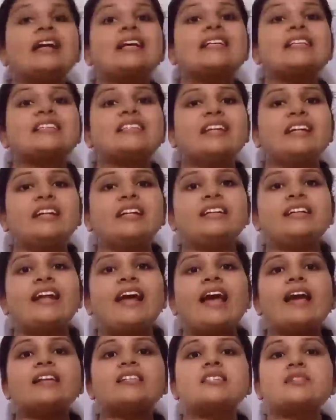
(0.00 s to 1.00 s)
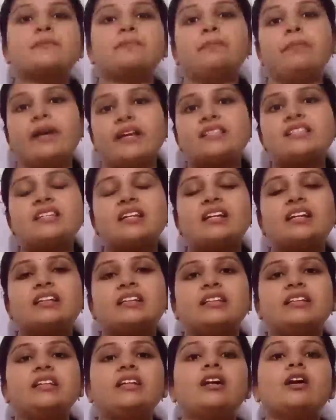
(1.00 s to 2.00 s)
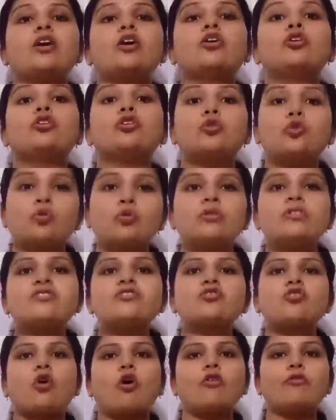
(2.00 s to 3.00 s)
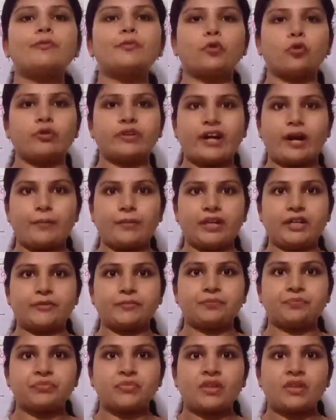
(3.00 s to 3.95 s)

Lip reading: Syntax basically rules of programming.